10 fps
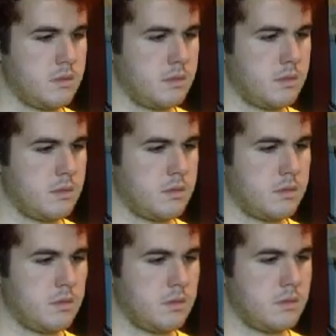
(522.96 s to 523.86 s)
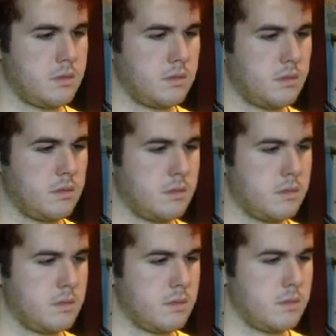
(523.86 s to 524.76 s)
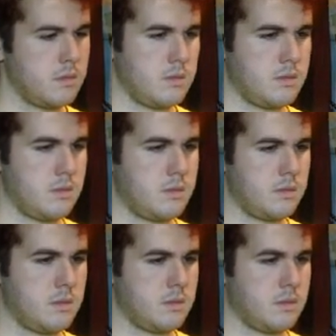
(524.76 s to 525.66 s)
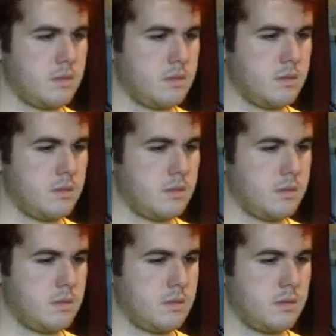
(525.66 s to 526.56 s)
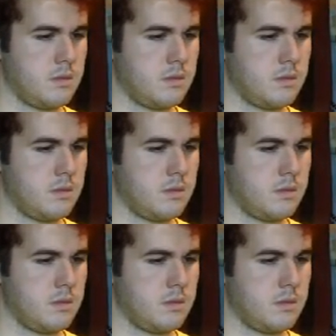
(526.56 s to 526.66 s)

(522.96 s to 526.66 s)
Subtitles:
The person shown says nothing.